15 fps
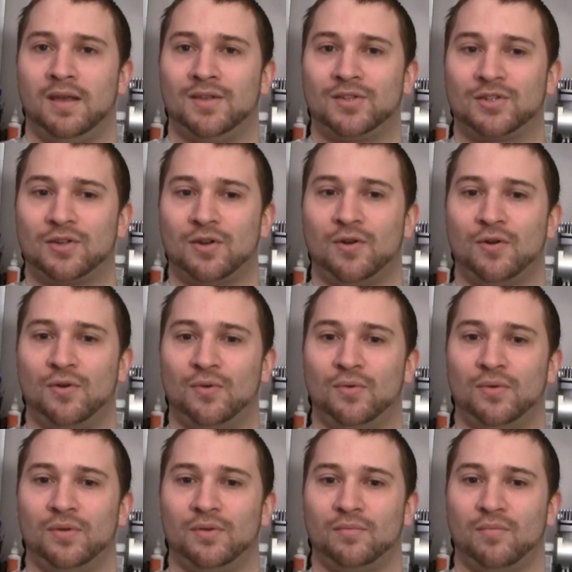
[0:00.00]

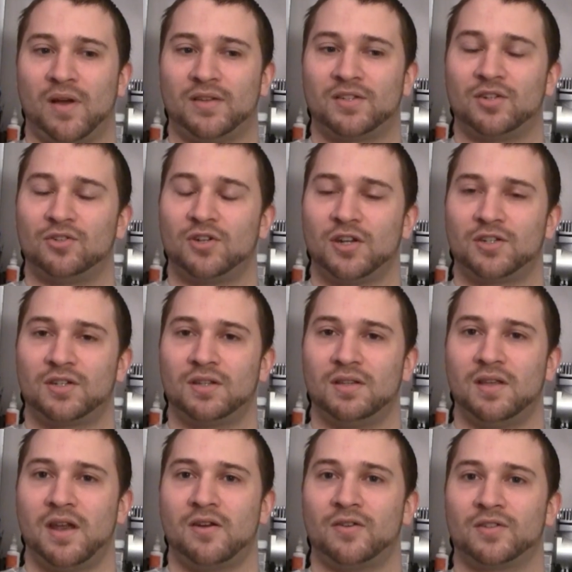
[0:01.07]
So my suggestion
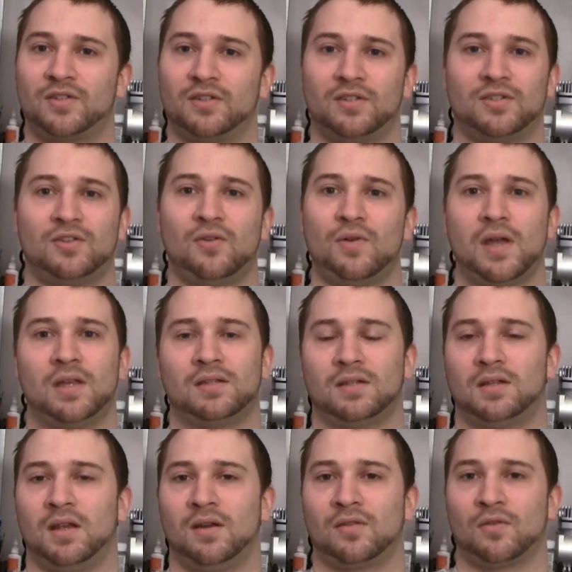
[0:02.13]
there is don't
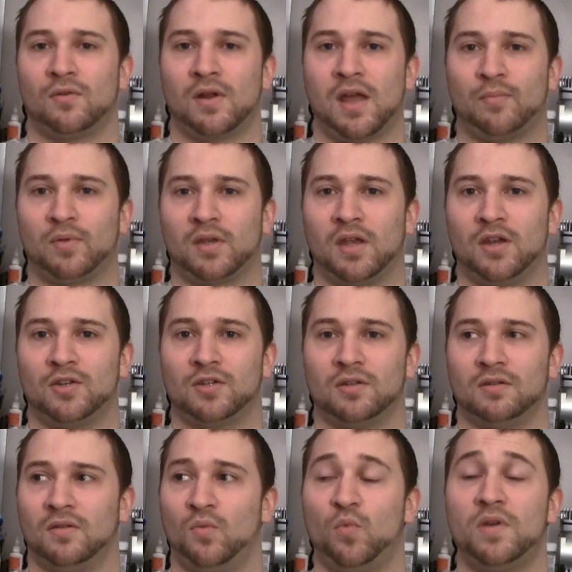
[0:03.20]
hesitate to throw an
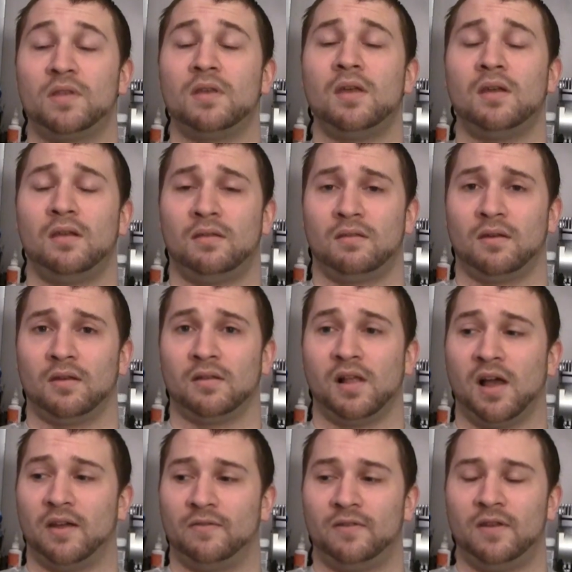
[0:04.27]
application with anything in
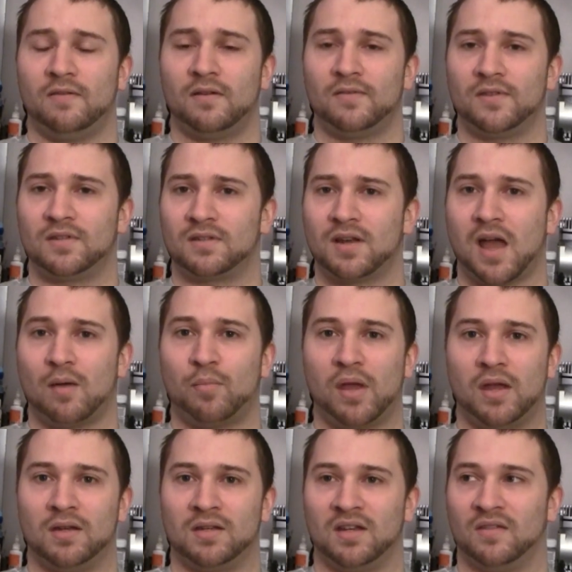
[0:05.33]
life, even if it's not
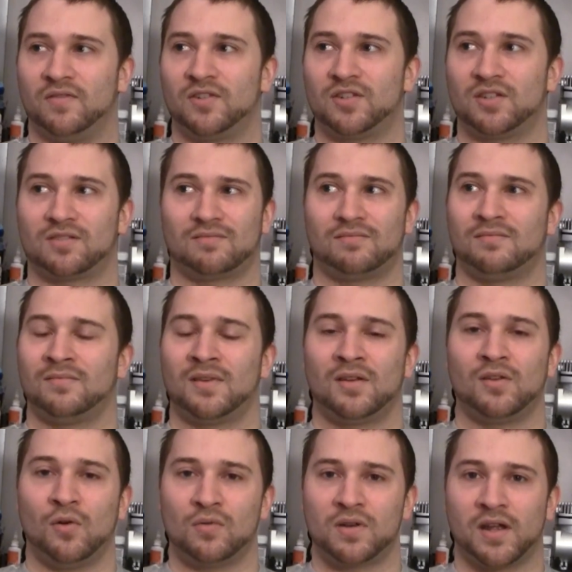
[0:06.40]
painting. If it's just
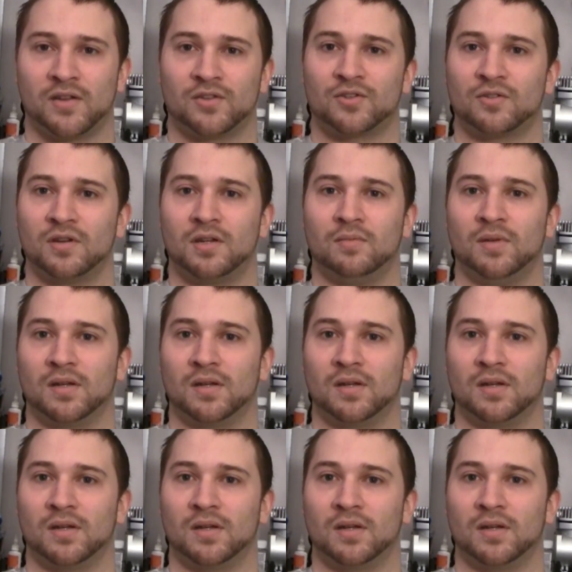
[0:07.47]
going down the street to